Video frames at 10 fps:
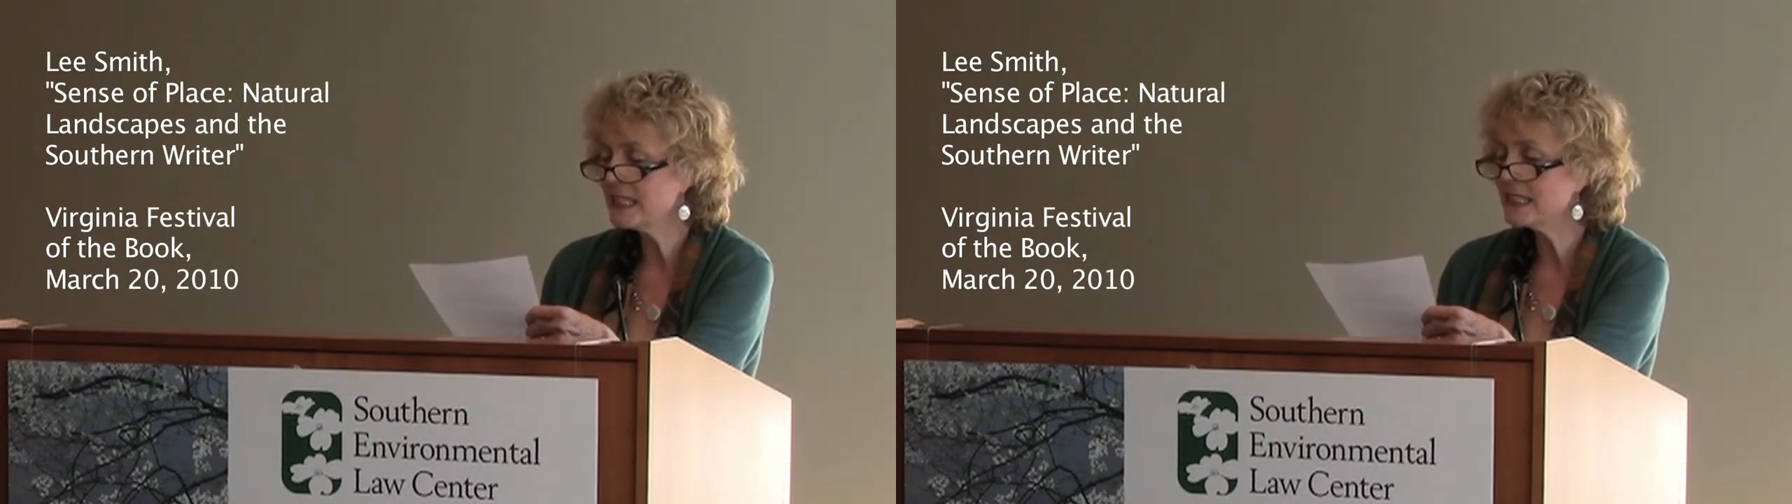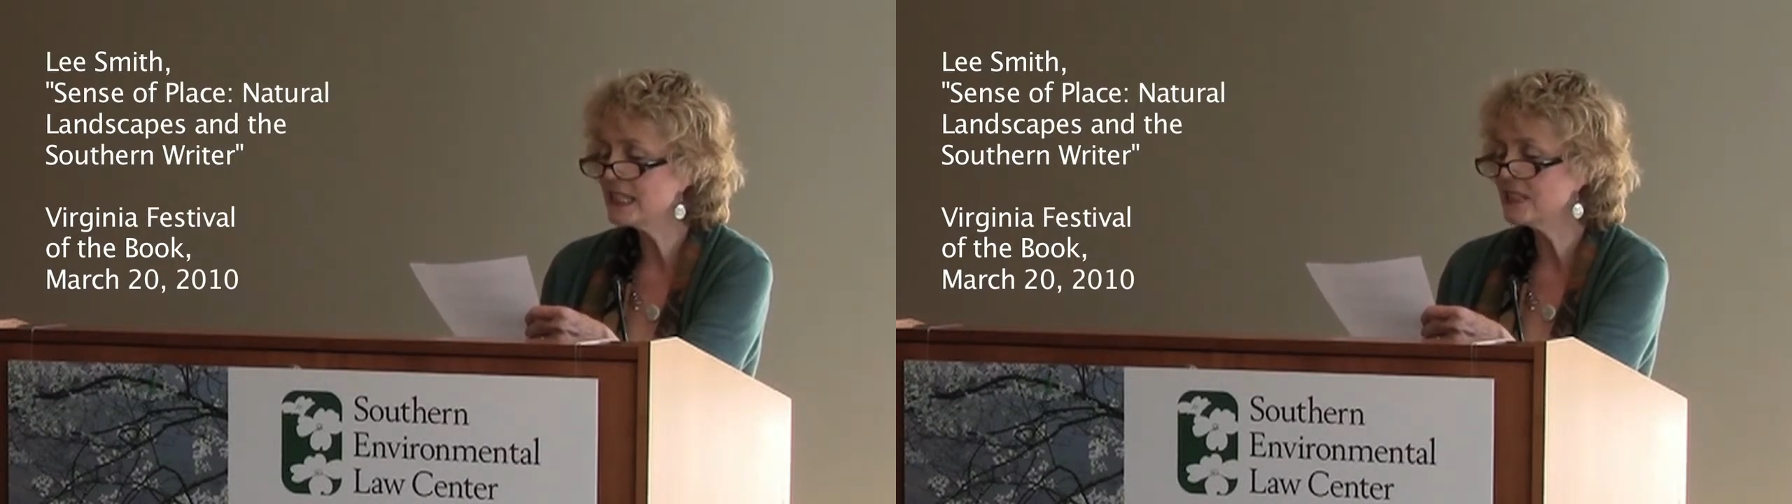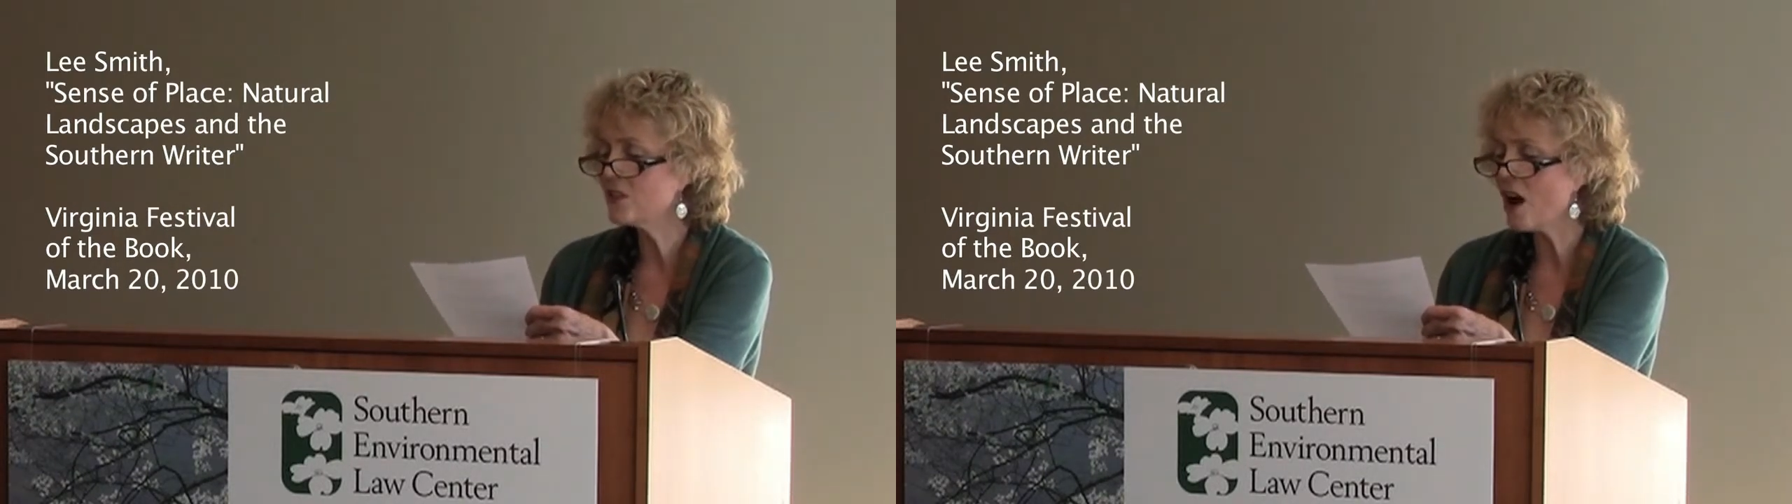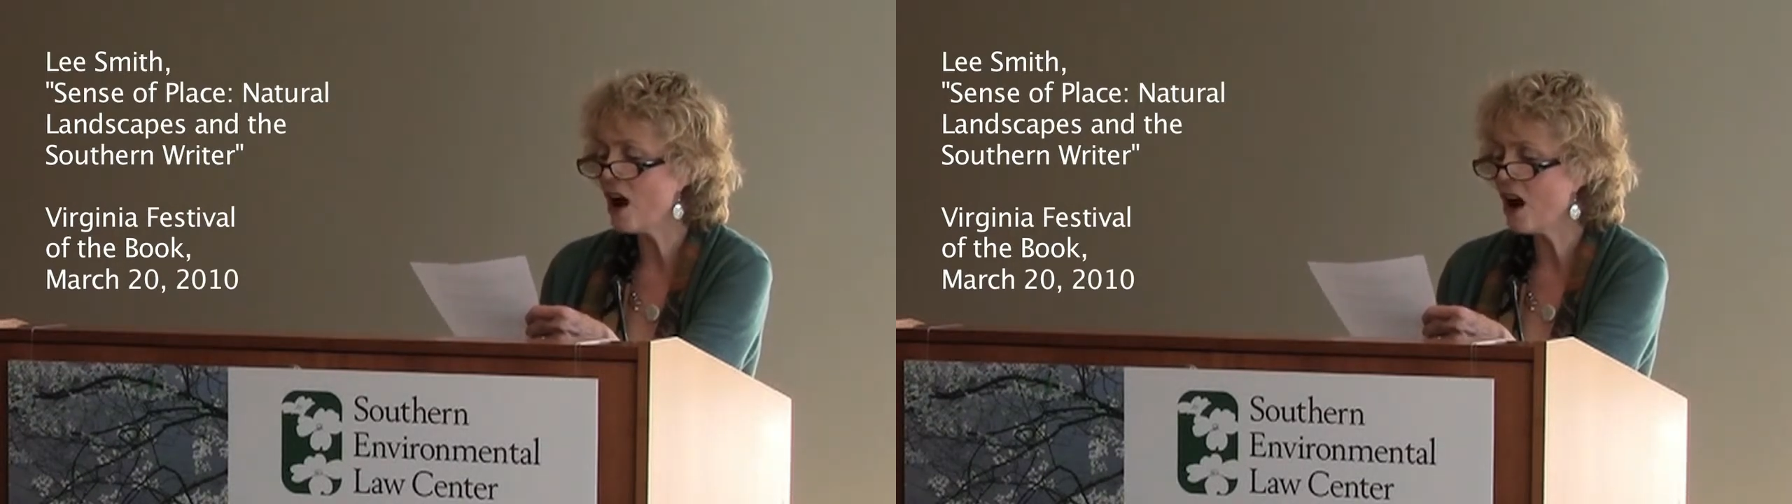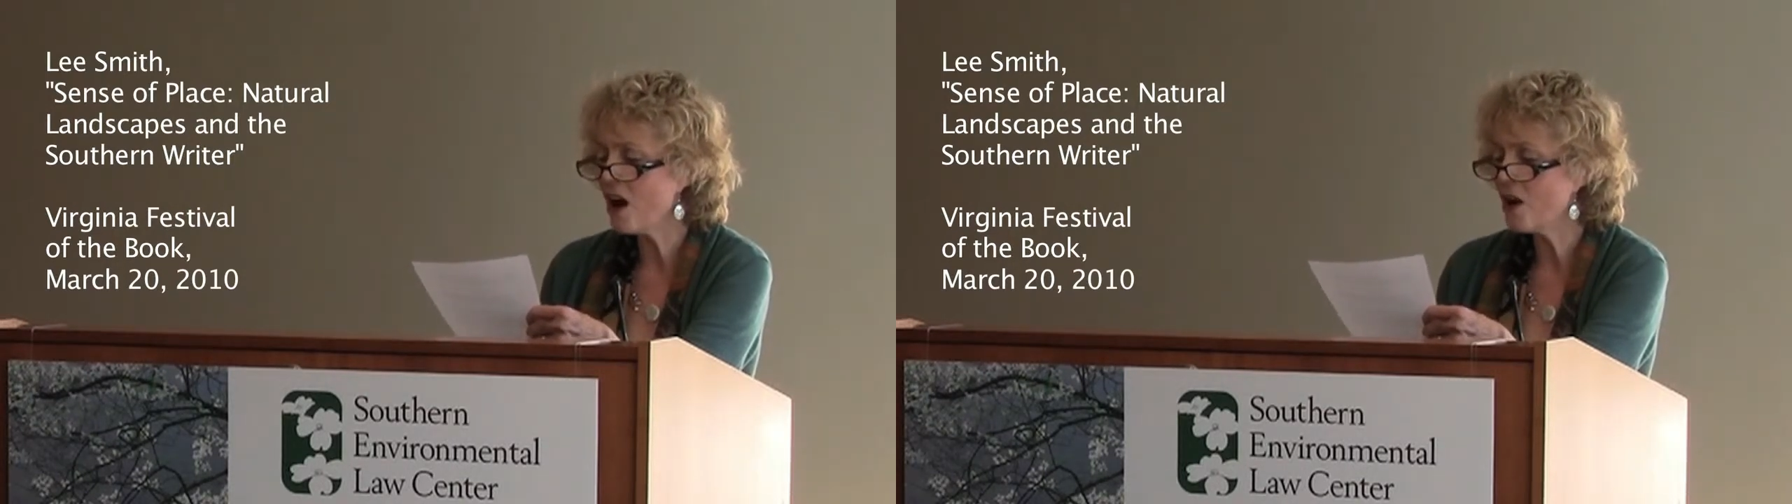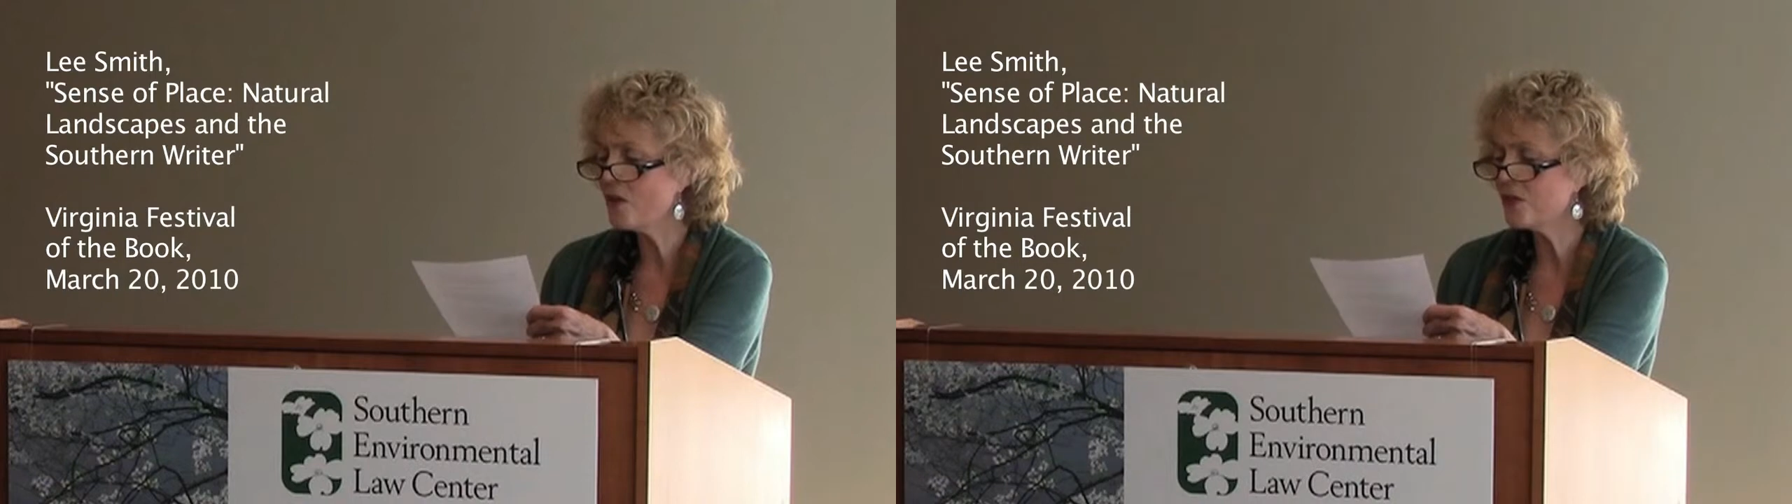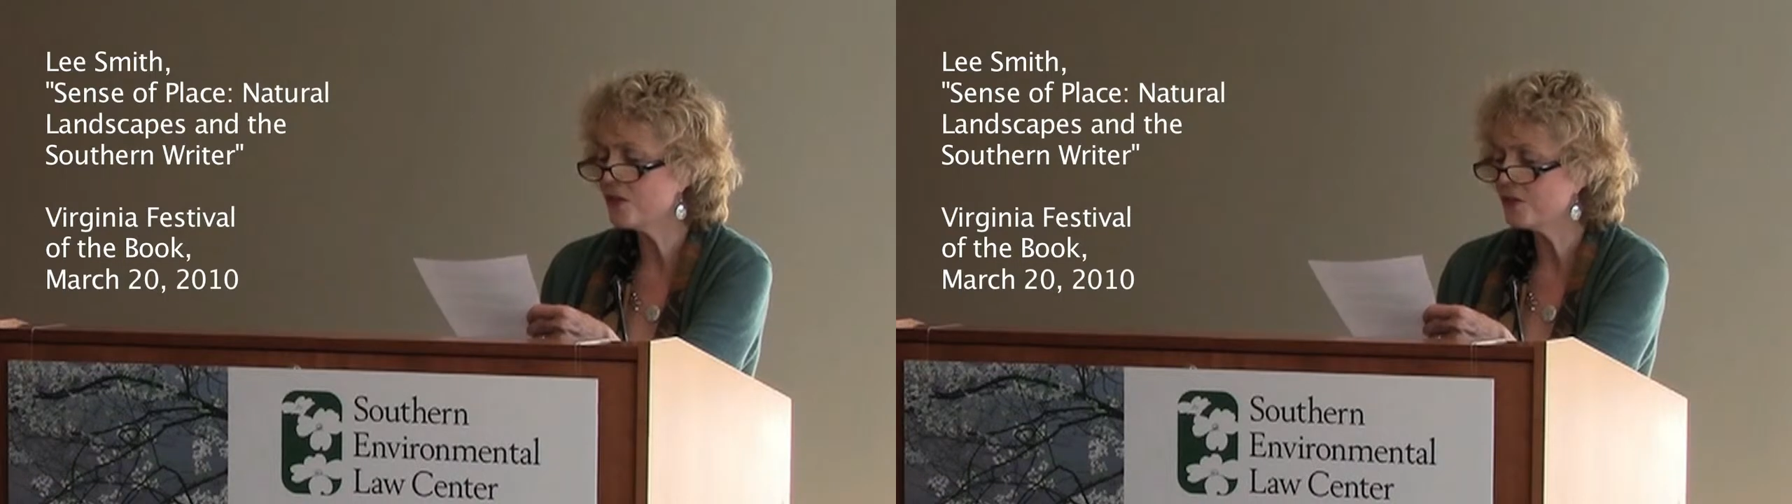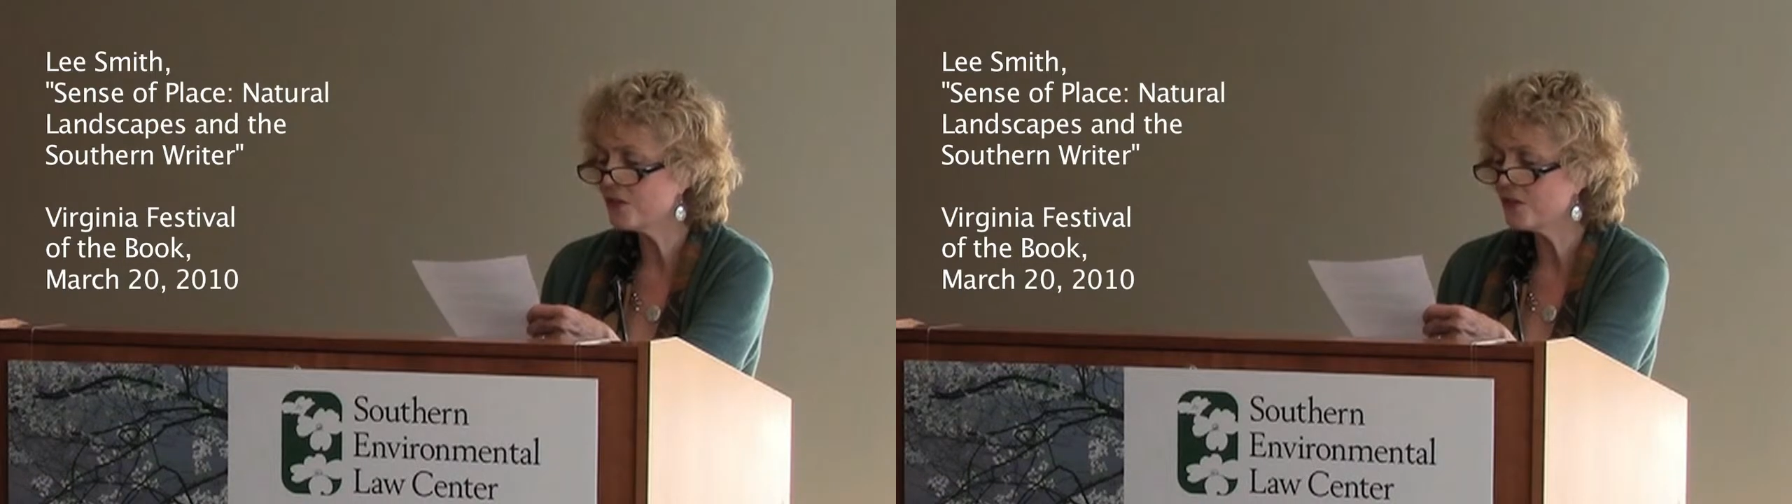he sees all the